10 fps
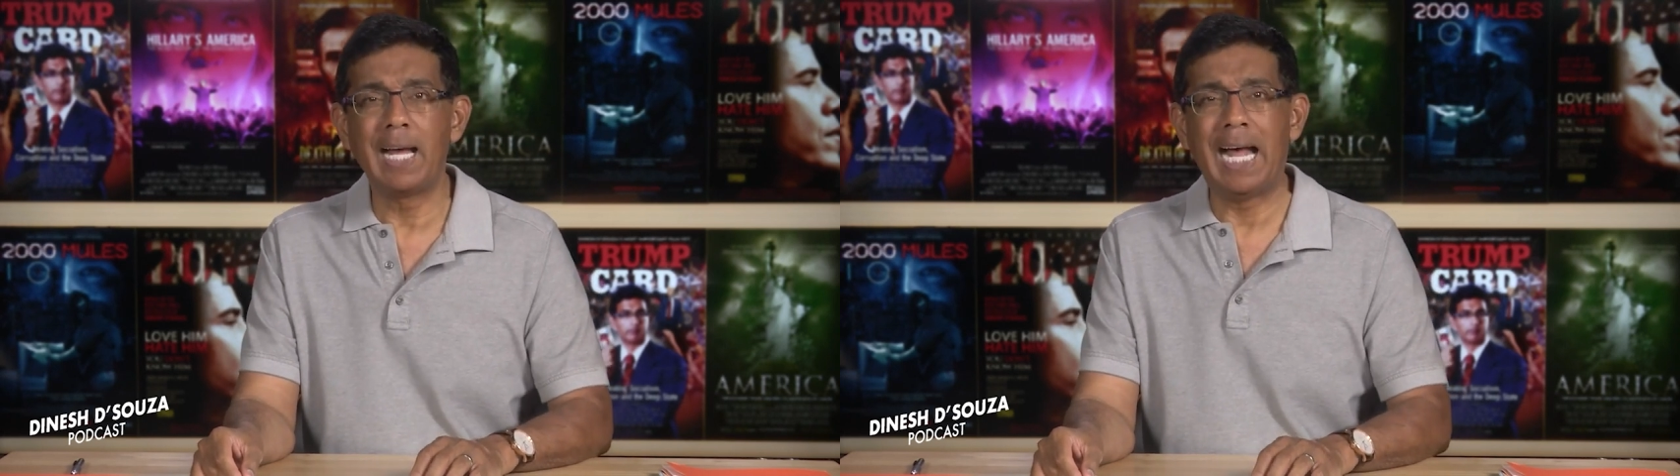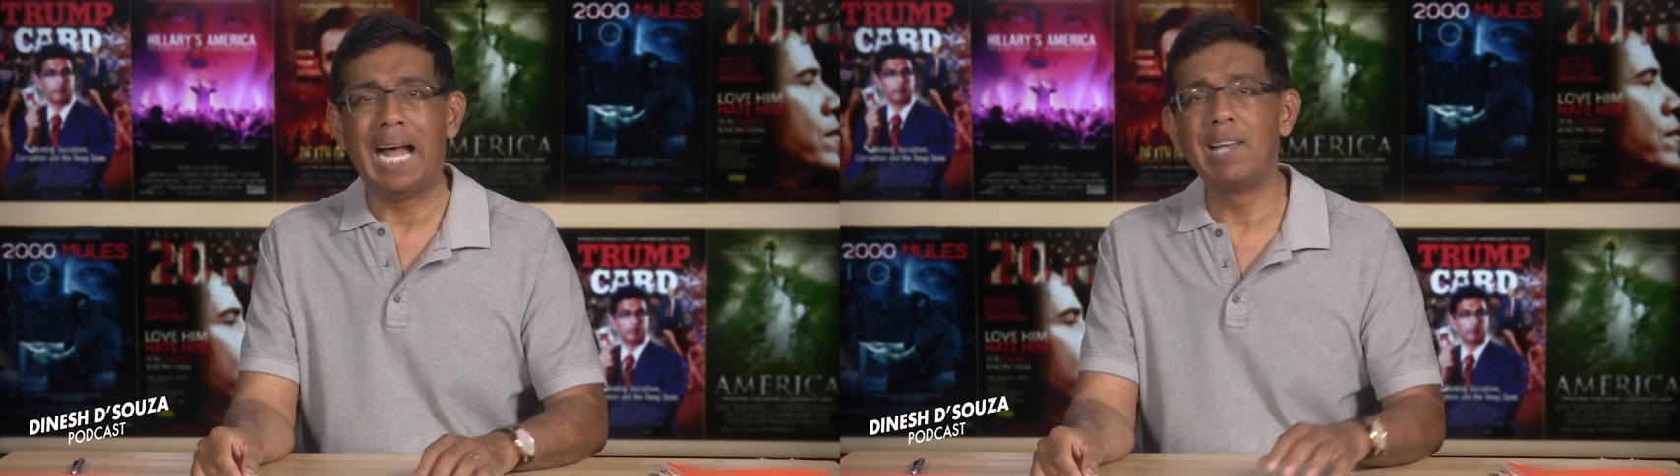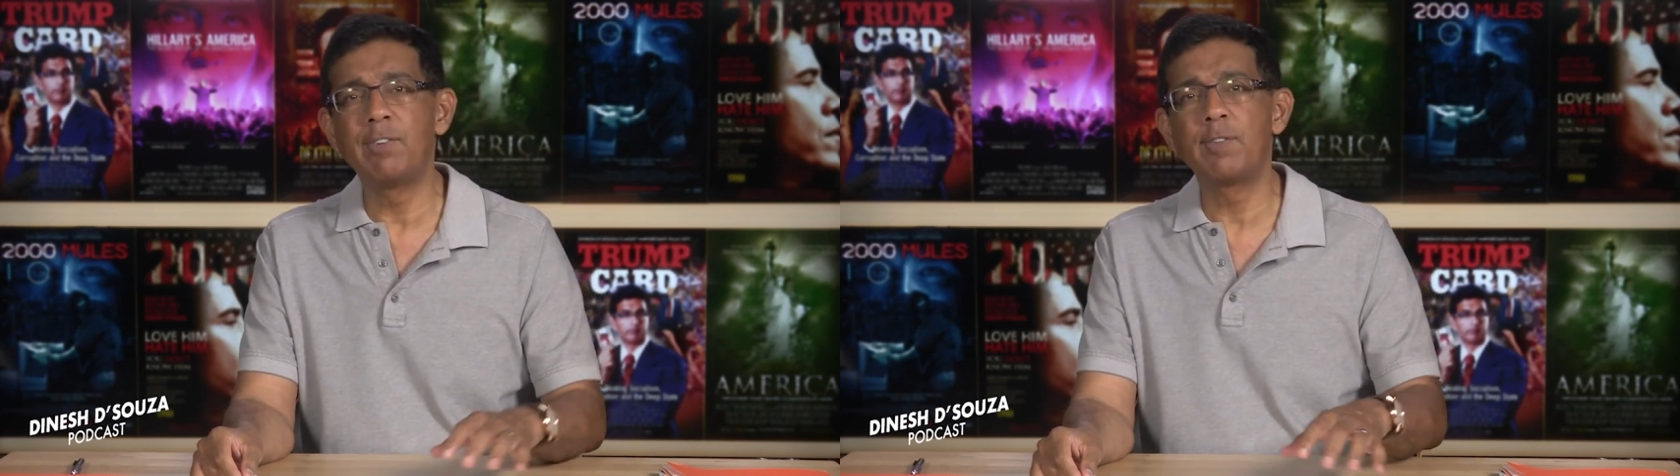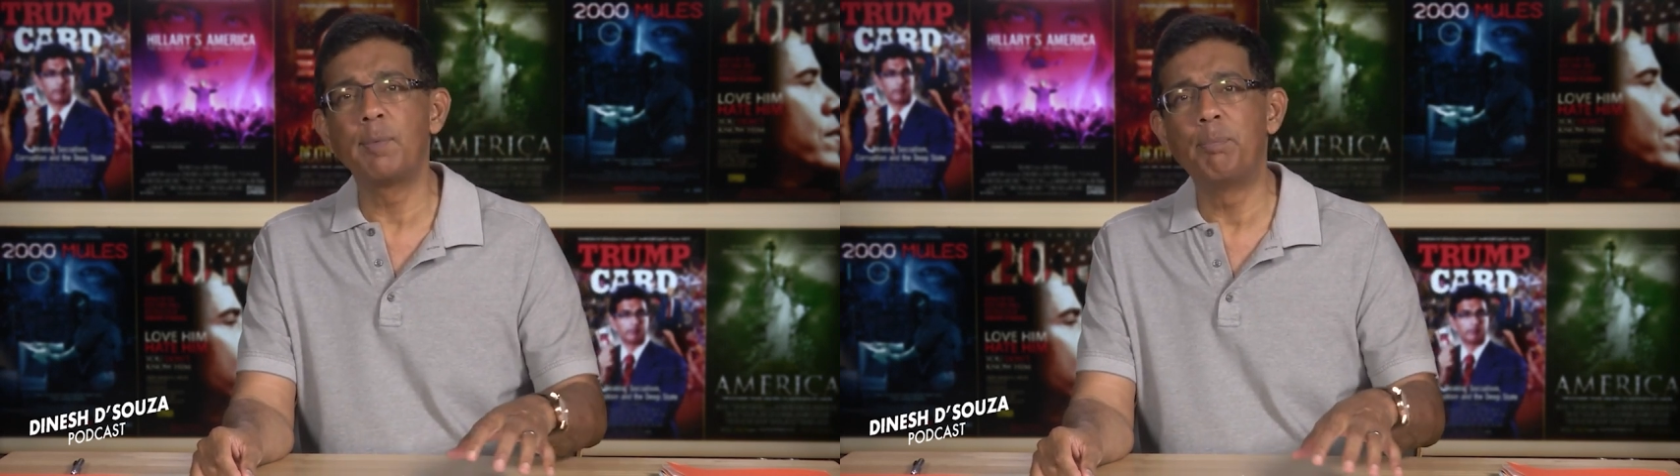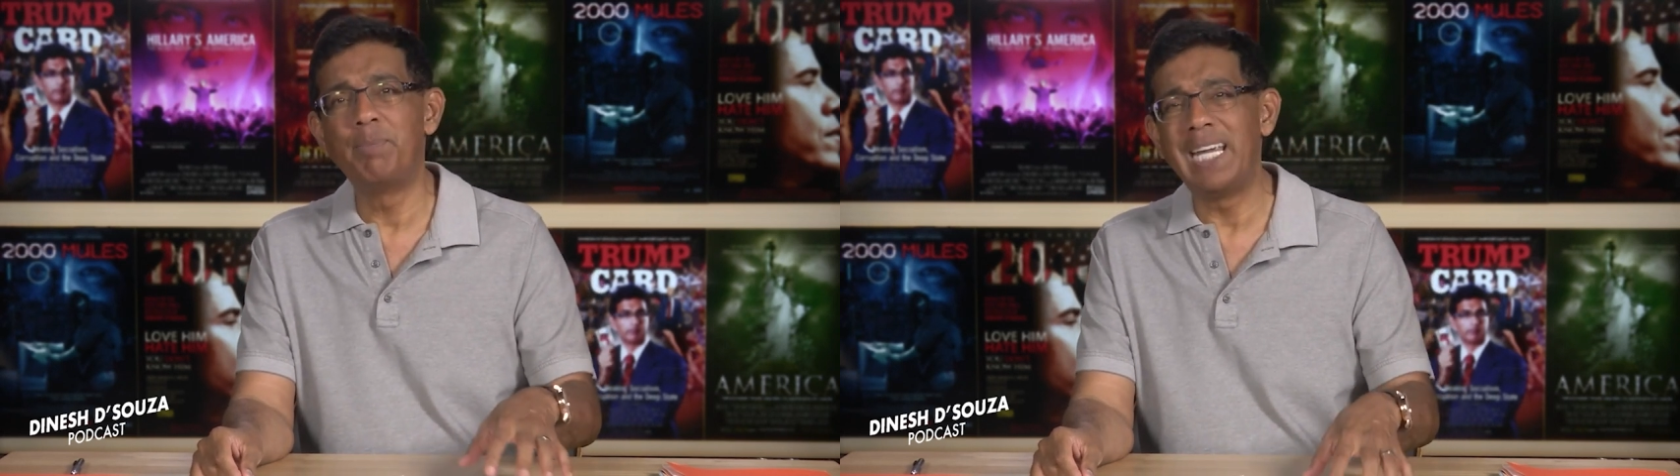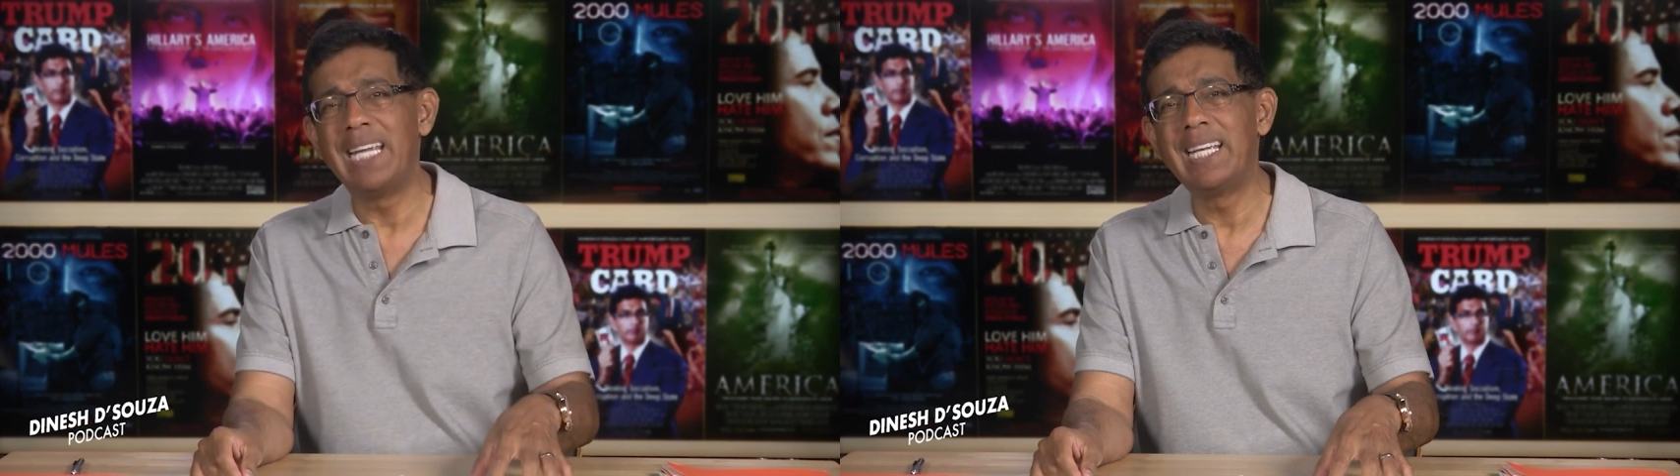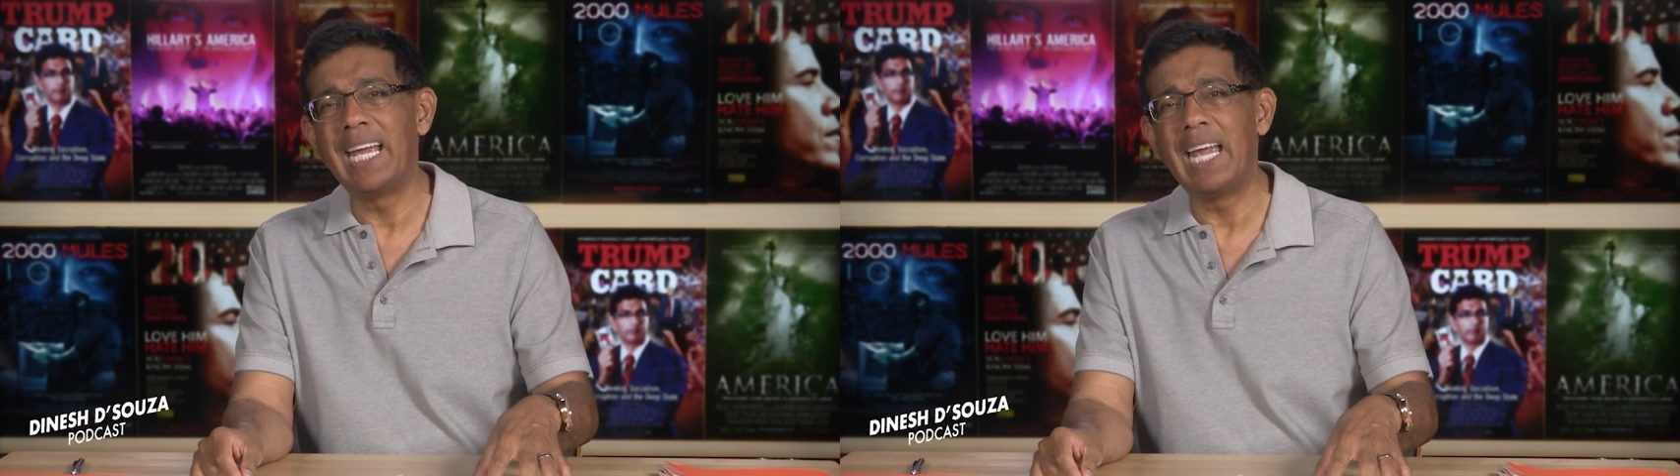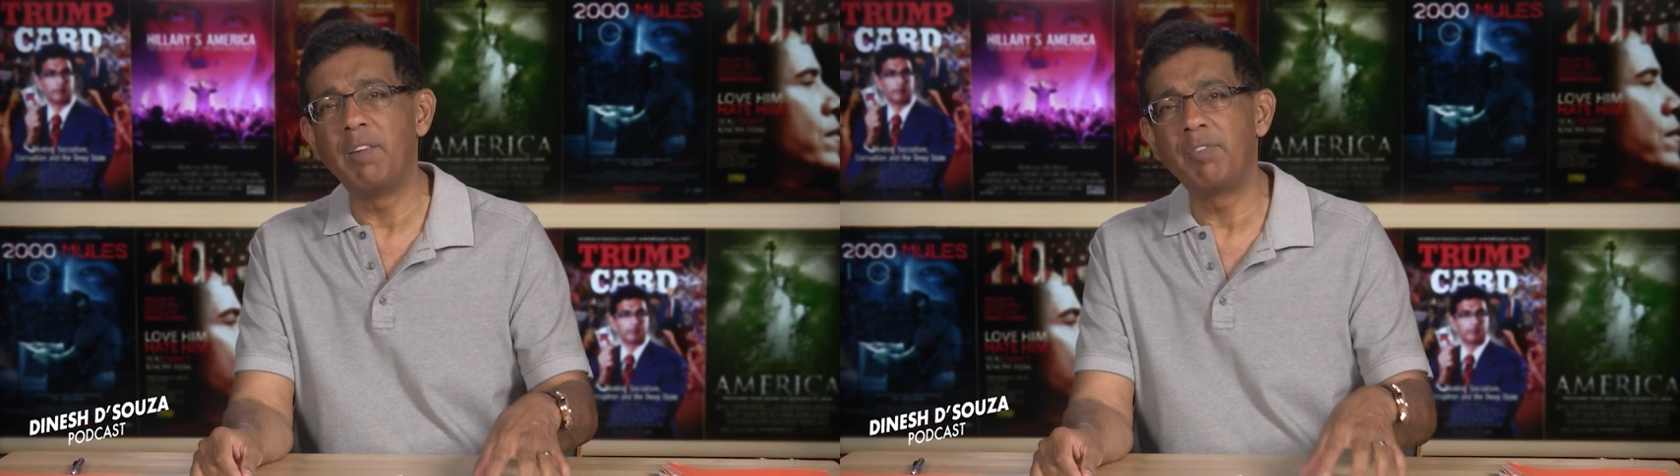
as big a